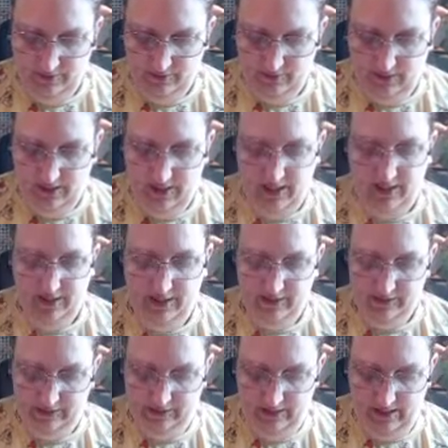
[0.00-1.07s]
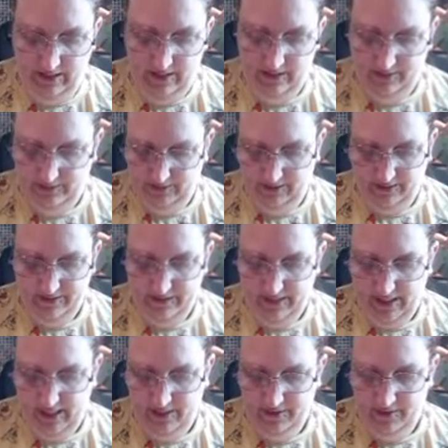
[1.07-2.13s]
And I had, like I said, I
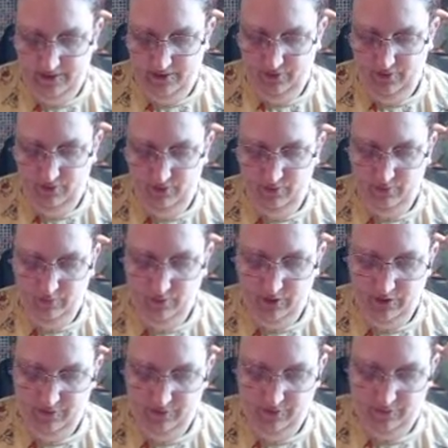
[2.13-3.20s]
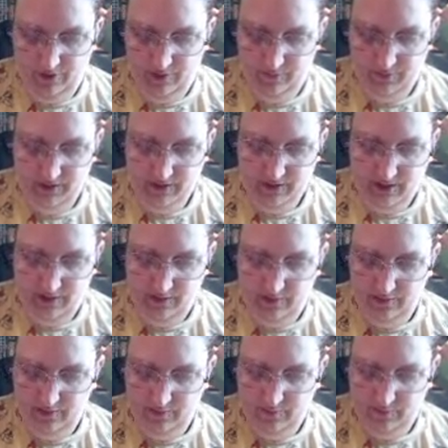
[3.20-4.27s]
had one other frames because I
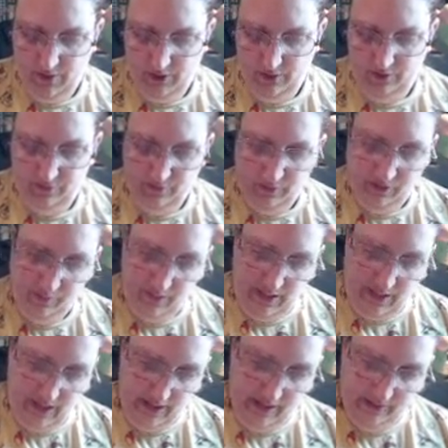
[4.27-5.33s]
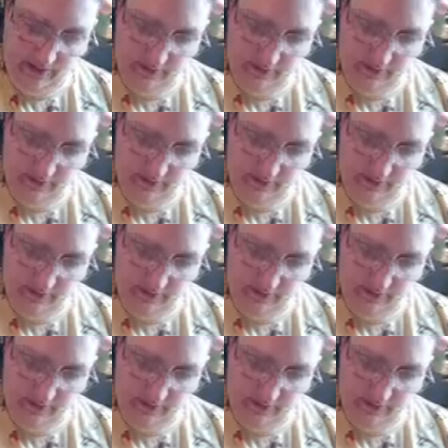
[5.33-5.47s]
bought a 3-pack.